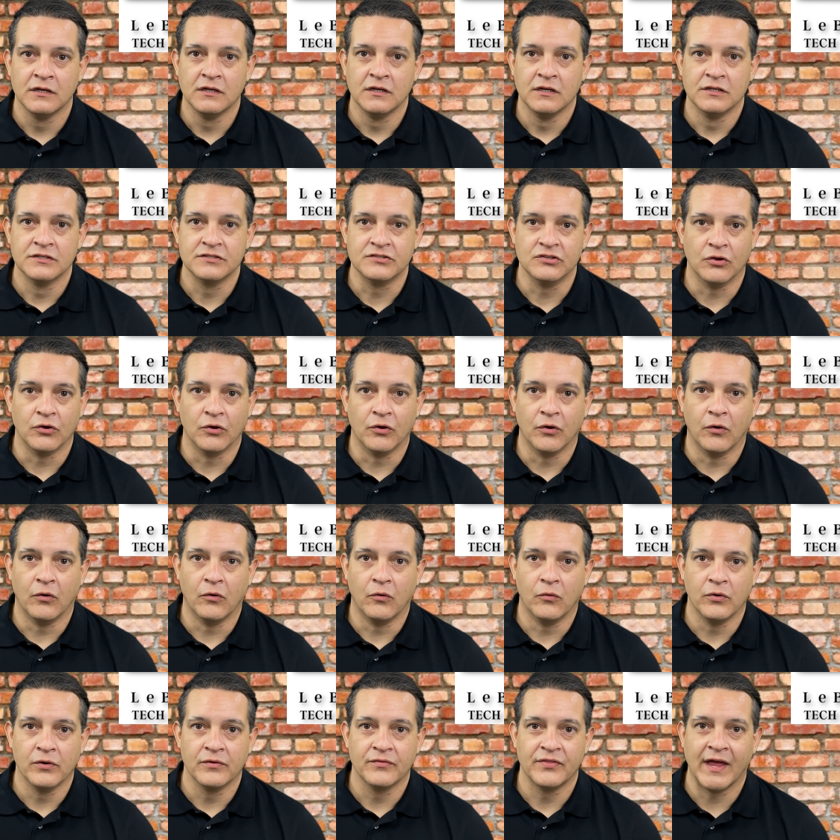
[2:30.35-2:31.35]

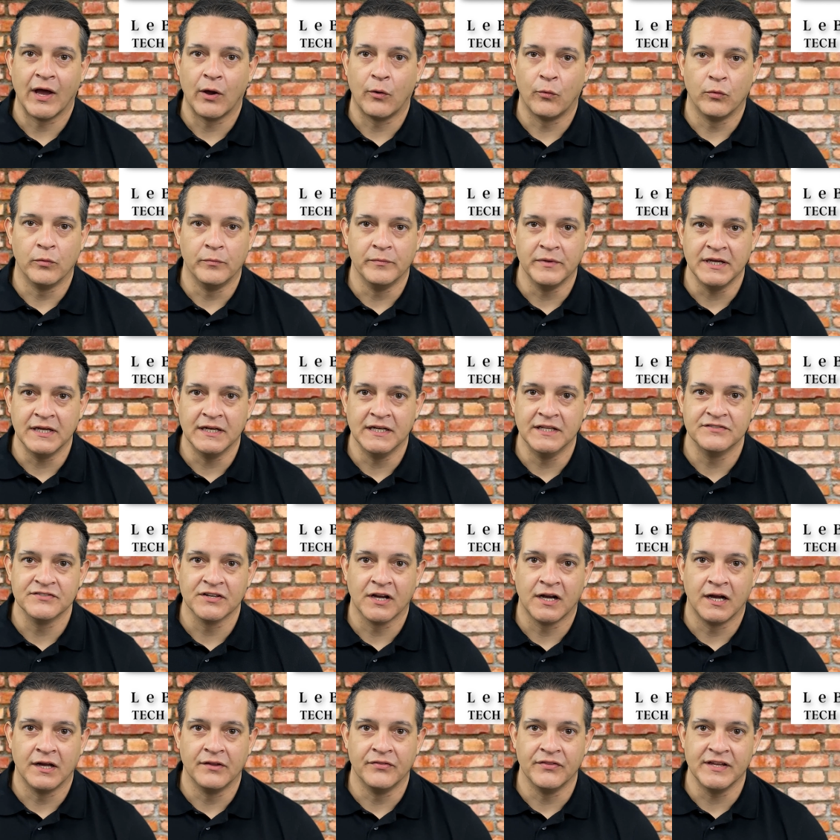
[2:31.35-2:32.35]
so that will mean it's
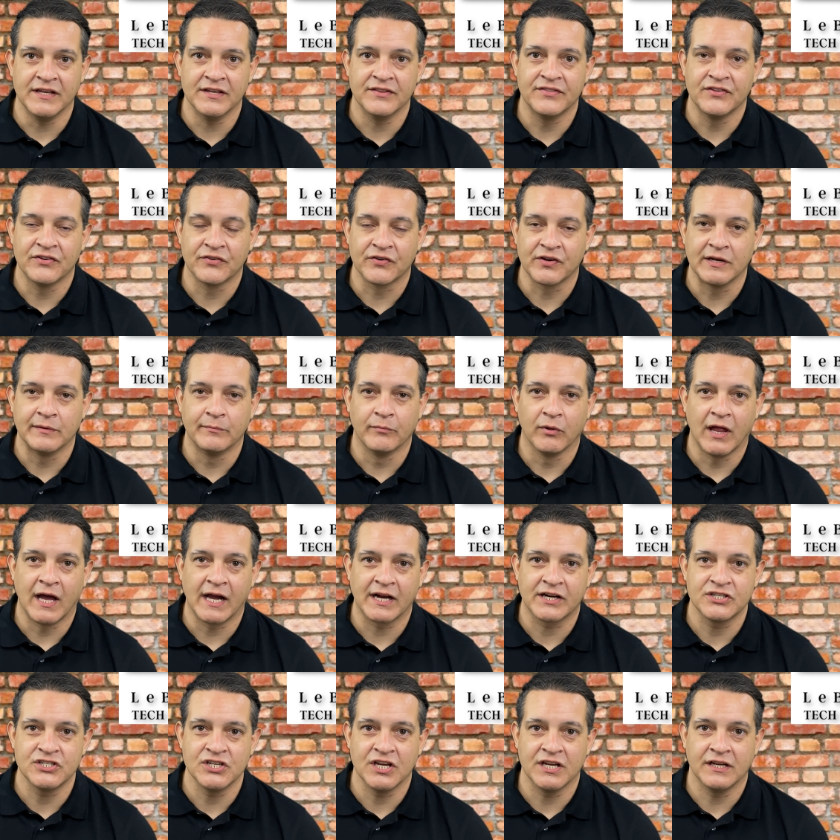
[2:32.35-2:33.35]
on the Ethereum
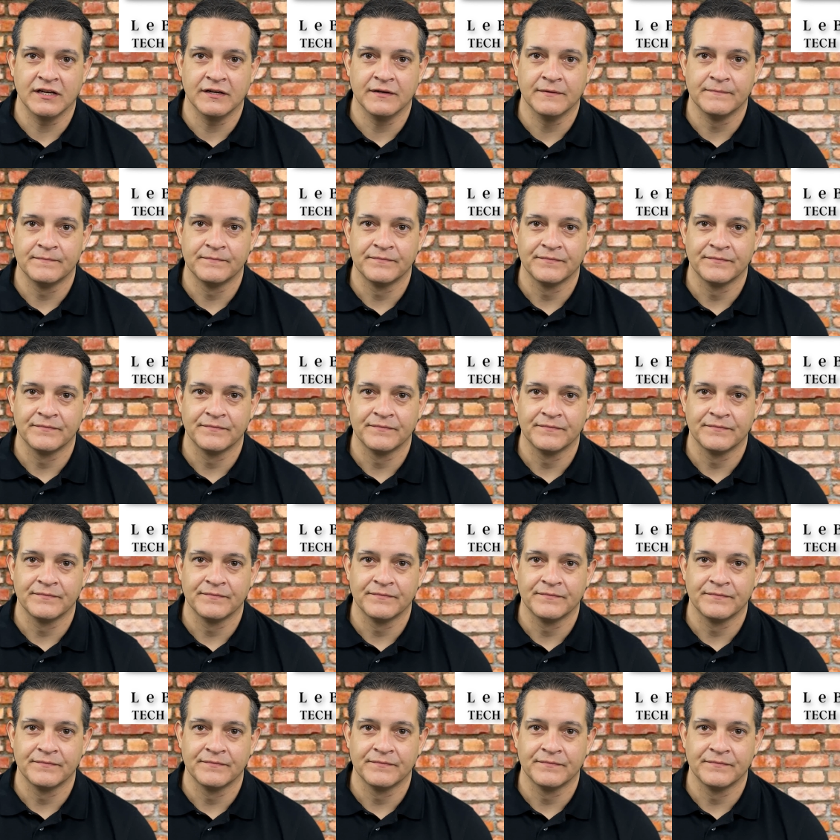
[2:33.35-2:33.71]
blockchain.